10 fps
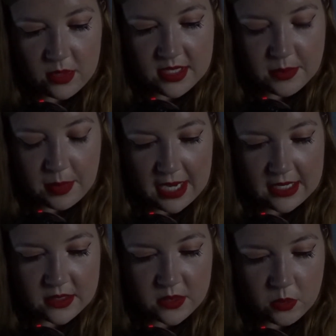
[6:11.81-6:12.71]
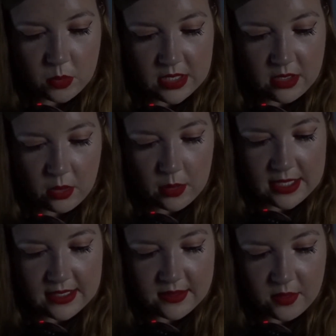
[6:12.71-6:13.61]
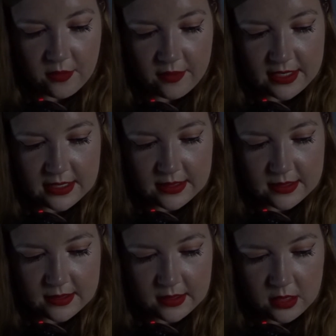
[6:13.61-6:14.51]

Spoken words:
with his back to the window in his office